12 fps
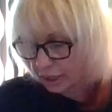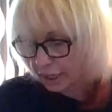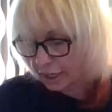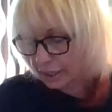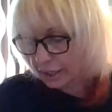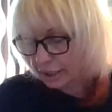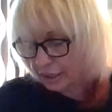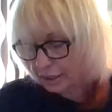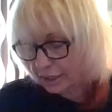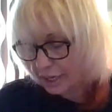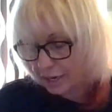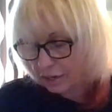
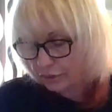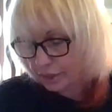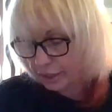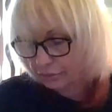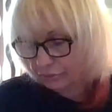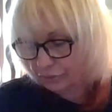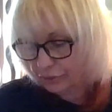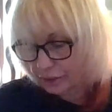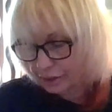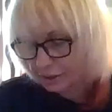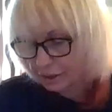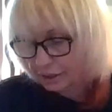and how they've
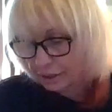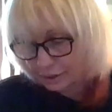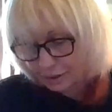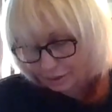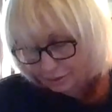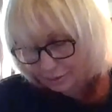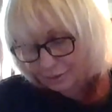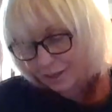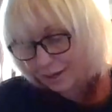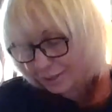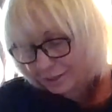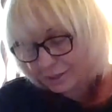done a
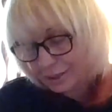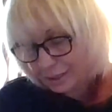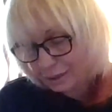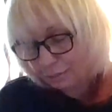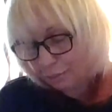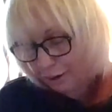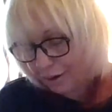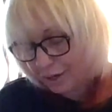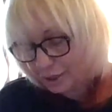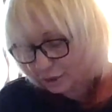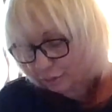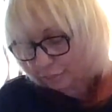lot of things
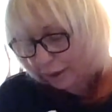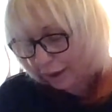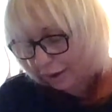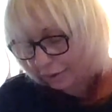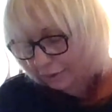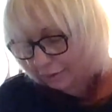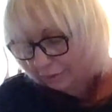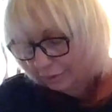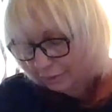behind your back.